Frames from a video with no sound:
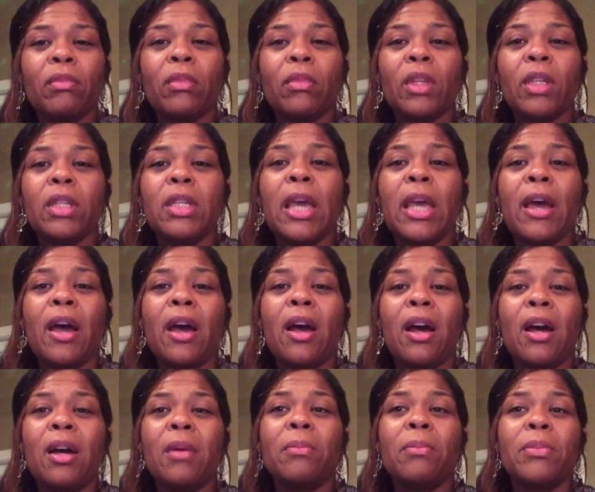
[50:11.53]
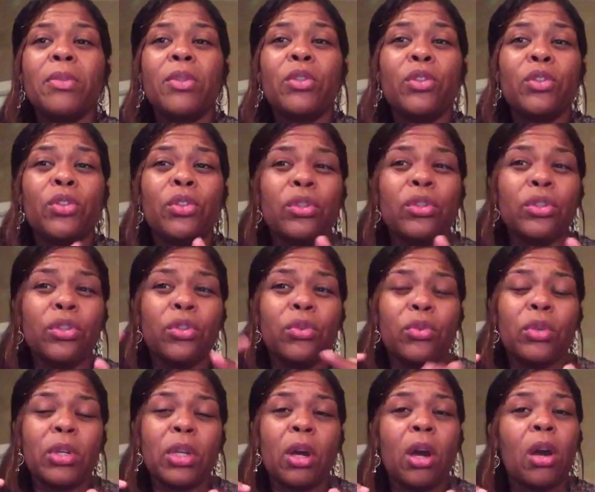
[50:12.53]
Yeah.
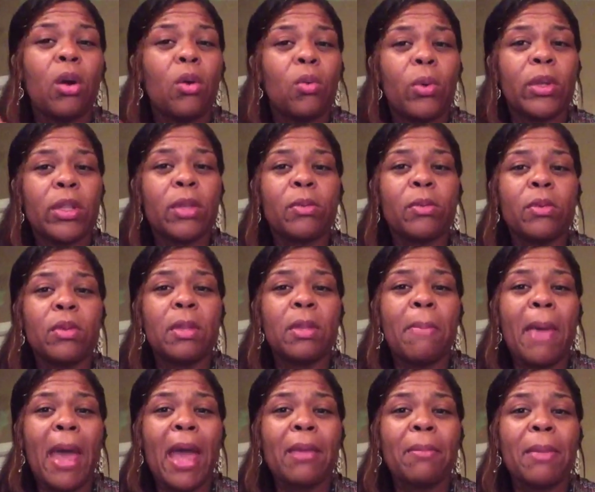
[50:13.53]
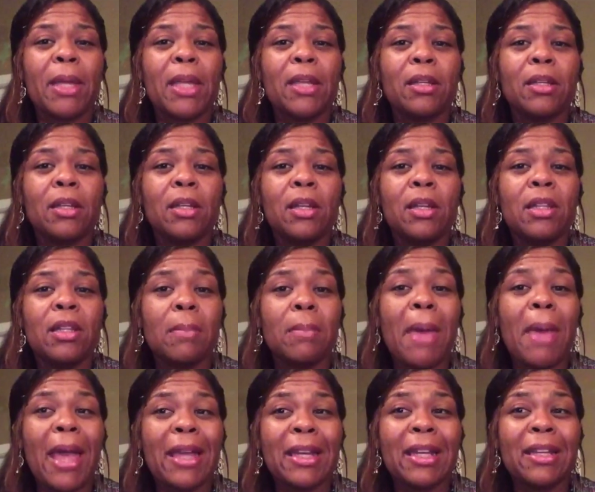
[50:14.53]
You. Oh, with the magnet. The
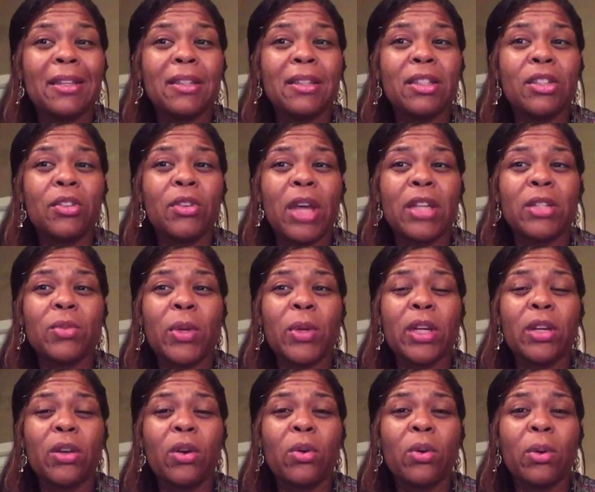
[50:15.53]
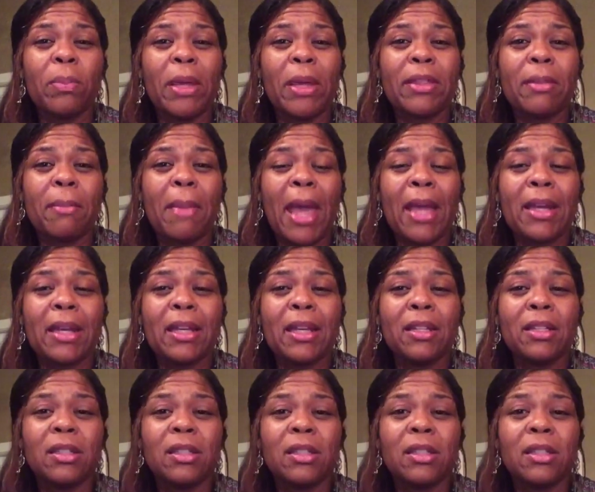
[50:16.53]
magnet. You guys want to know about the magnet?